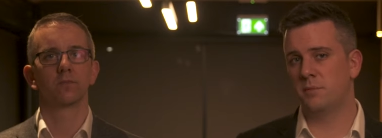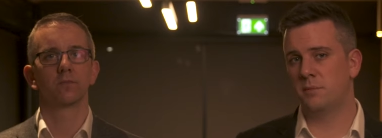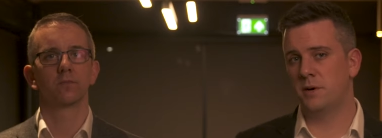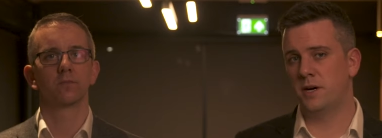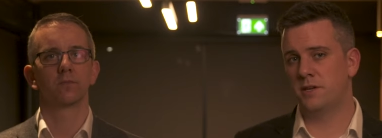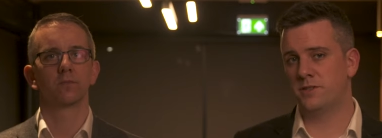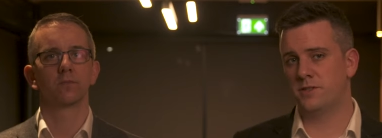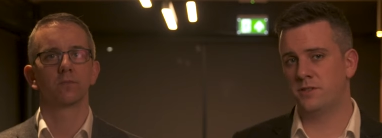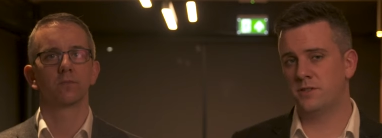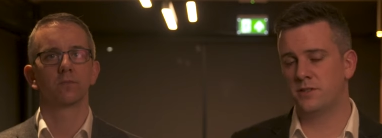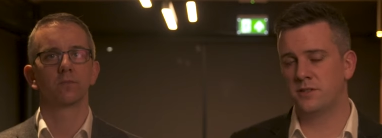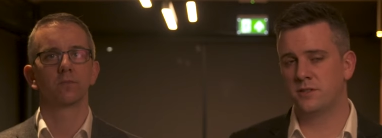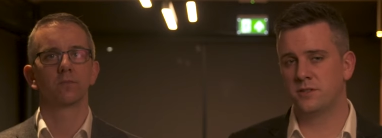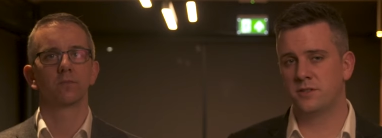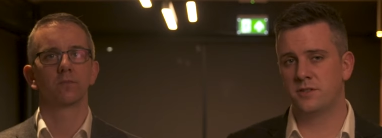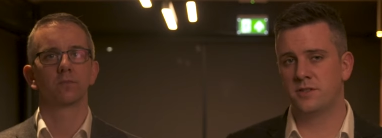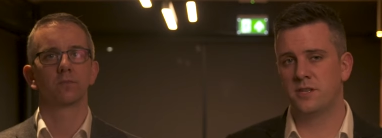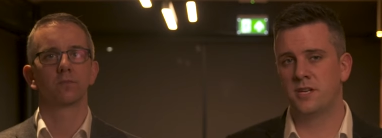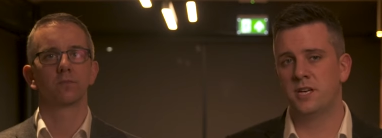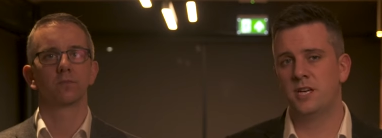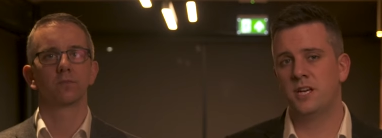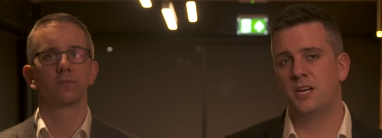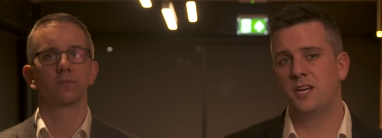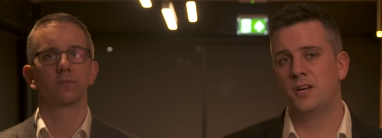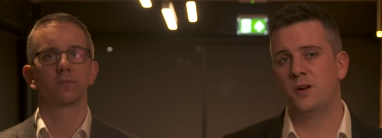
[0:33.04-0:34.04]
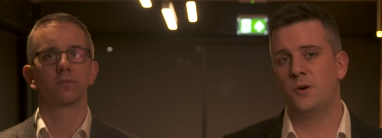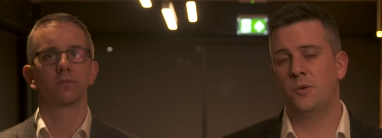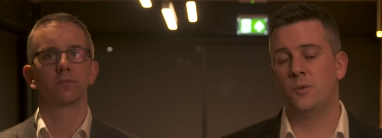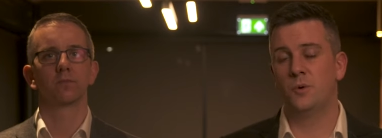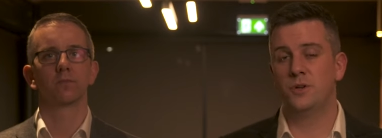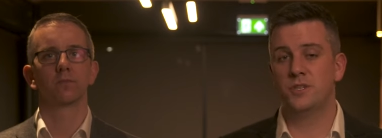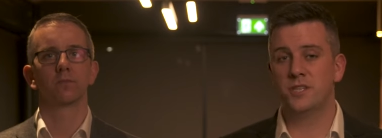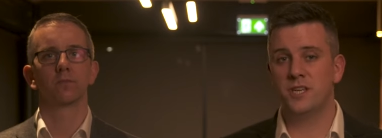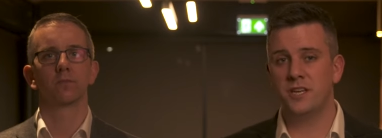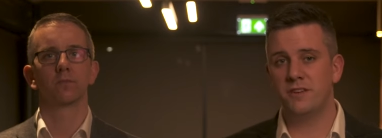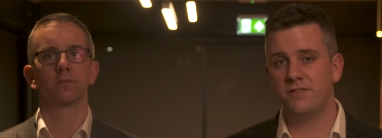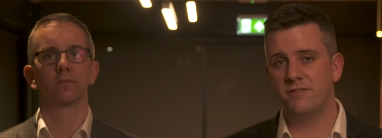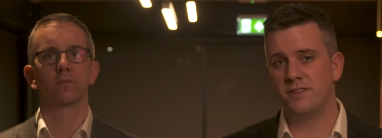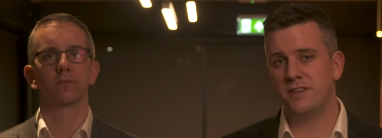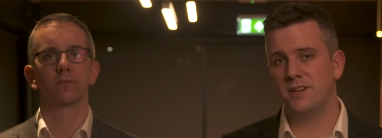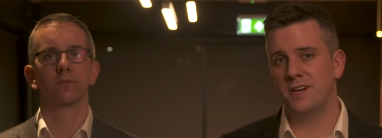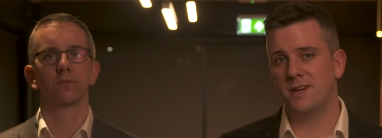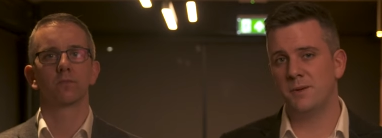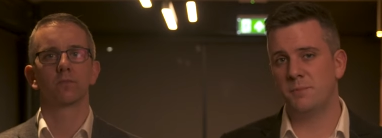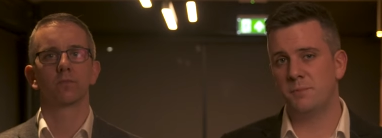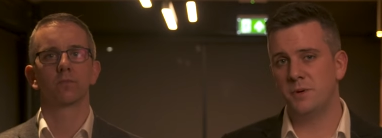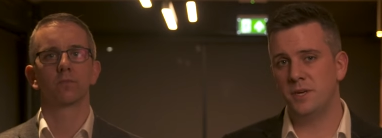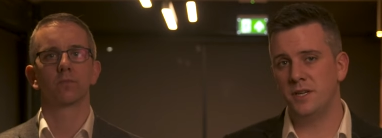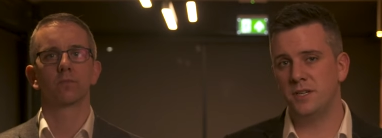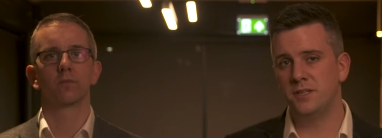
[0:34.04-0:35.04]
Speaker 1: ambassadors, whisky
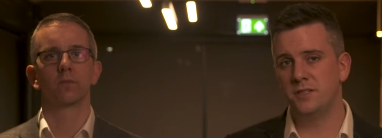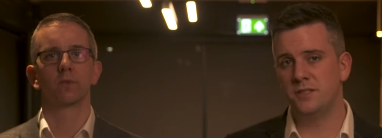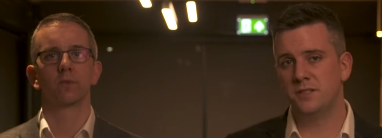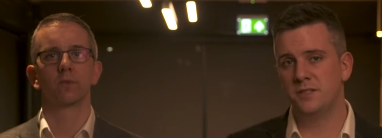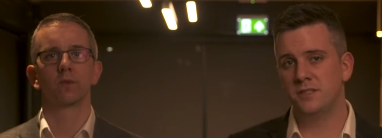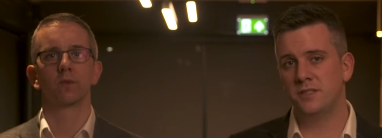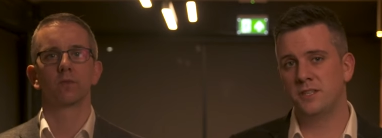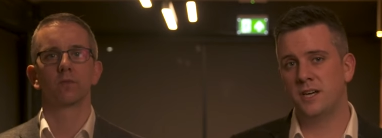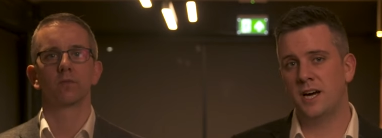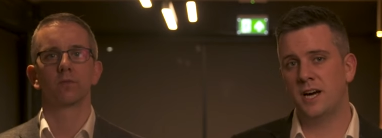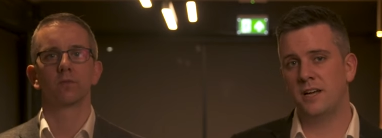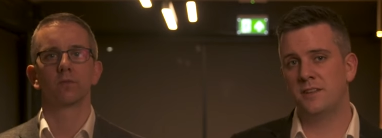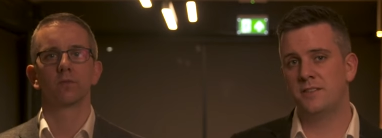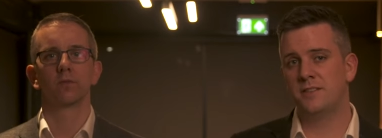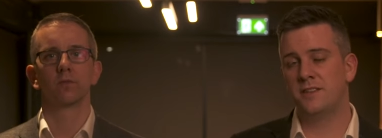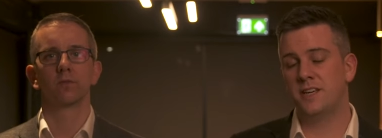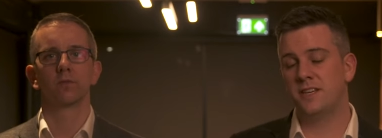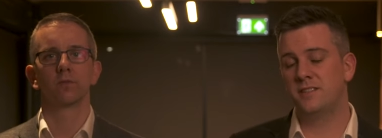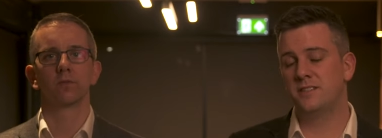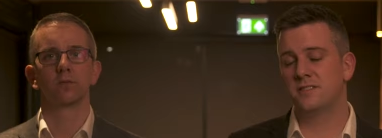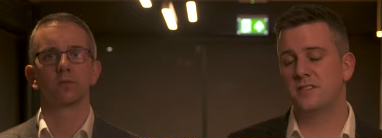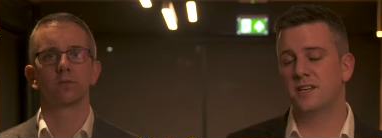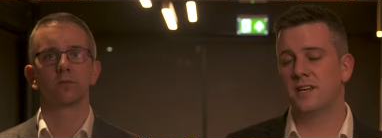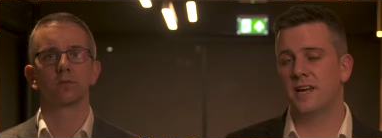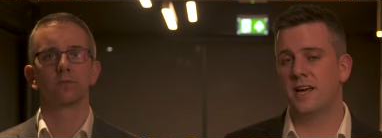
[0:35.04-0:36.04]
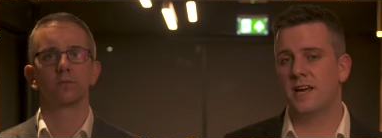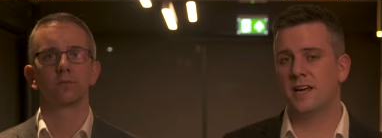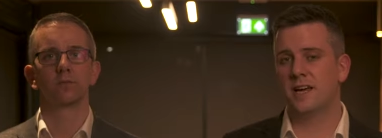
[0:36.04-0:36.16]
VIPs and tasting